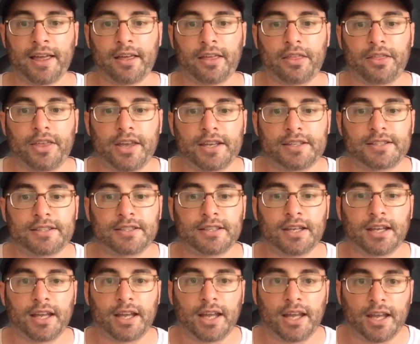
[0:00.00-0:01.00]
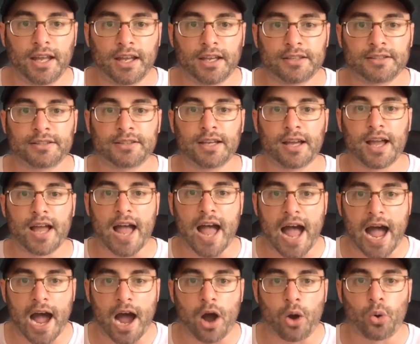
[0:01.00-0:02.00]
This is
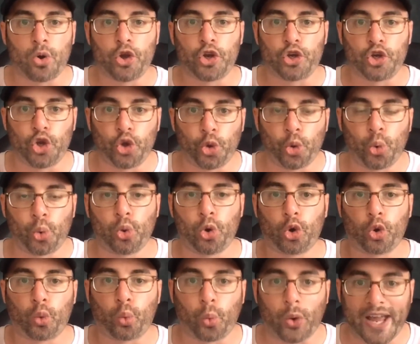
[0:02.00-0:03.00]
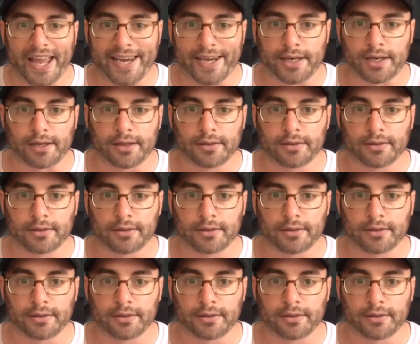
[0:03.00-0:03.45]
how you win.